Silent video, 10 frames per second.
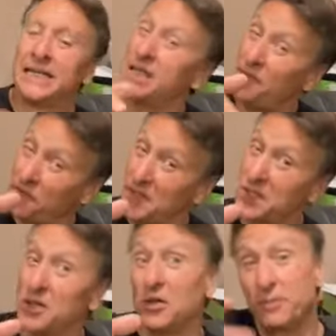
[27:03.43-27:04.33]
except
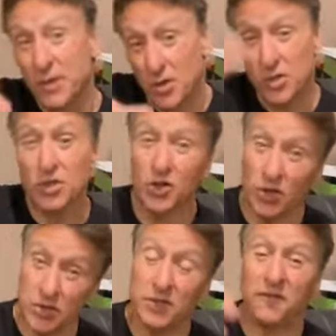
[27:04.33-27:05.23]
physical, because
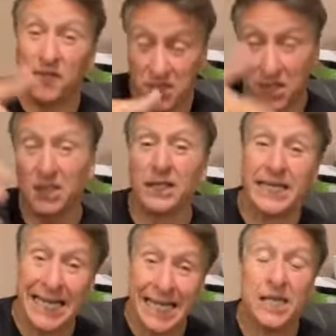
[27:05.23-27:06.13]
girls are
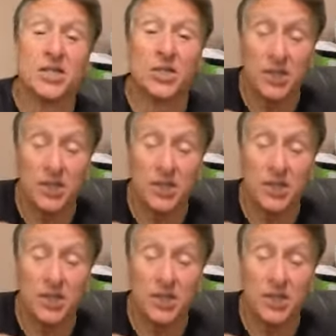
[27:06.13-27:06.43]
physically